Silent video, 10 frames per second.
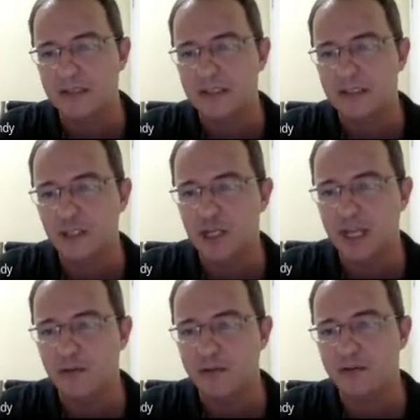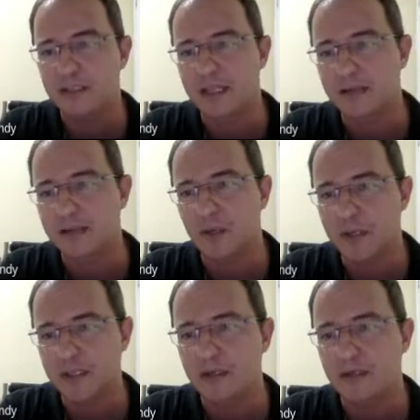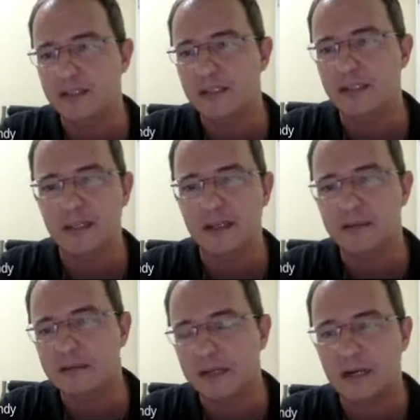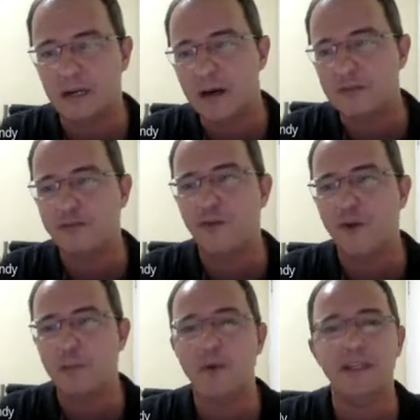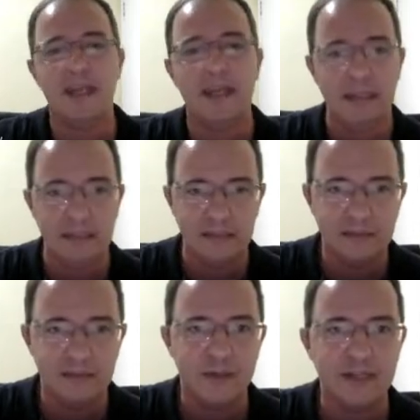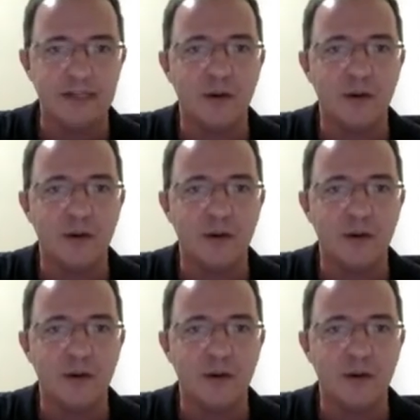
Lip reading: J over delta critical, is around 4.8, right?